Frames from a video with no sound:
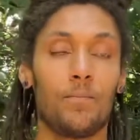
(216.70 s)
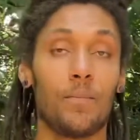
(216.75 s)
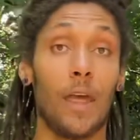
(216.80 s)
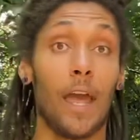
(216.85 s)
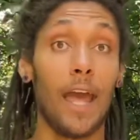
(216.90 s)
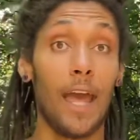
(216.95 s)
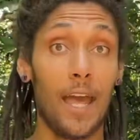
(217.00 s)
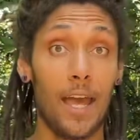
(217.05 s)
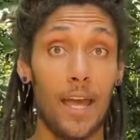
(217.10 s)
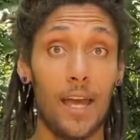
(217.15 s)

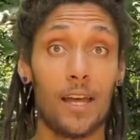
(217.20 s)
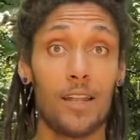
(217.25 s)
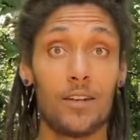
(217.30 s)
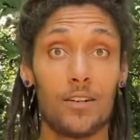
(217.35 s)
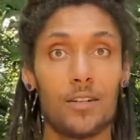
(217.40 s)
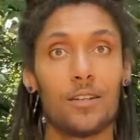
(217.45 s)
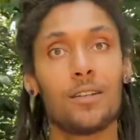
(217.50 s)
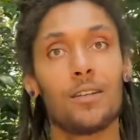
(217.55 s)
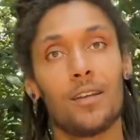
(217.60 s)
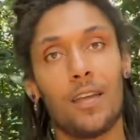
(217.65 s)
and
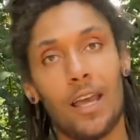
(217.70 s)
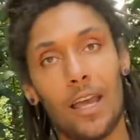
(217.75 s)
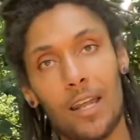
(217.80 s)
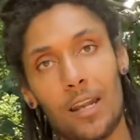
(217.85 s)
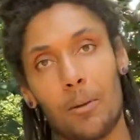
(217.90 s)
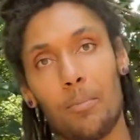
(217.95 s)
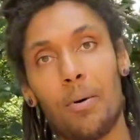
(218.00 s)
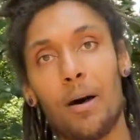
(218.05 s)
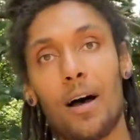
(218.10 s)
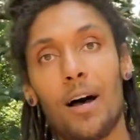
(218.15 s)
in a
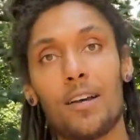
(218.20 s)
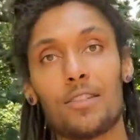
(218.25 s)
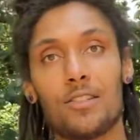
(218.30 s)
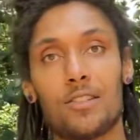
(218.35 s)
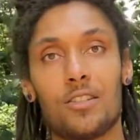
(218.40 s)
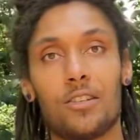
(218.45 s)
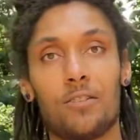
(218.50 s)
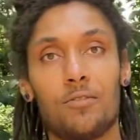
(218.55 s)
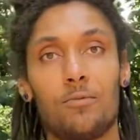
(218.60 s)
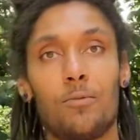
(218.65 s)

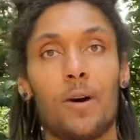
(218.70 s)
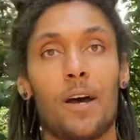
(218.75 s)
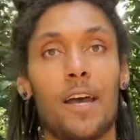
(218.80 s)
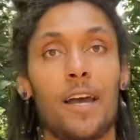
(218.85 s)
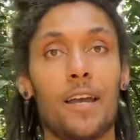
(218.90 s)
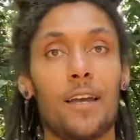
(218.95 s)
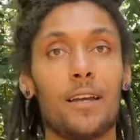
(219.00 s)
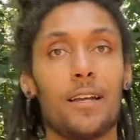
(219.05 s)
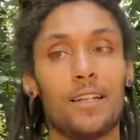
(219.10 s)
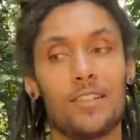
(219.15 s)
positive
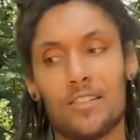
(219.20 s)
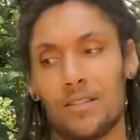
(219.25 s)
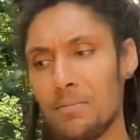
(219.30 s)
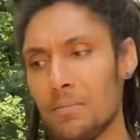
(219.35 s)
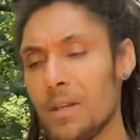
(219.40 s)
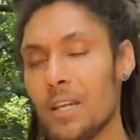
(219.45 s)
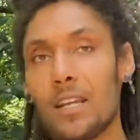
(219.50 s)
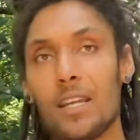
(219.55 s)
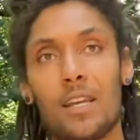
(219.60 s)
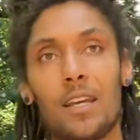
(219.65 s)
way. It's
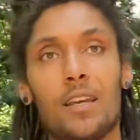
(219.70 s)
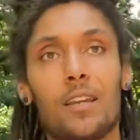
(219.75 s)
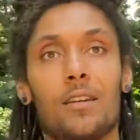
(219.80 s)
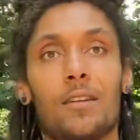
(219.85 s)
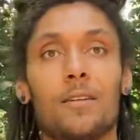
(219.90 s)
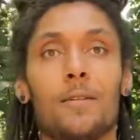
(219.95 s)
immediate.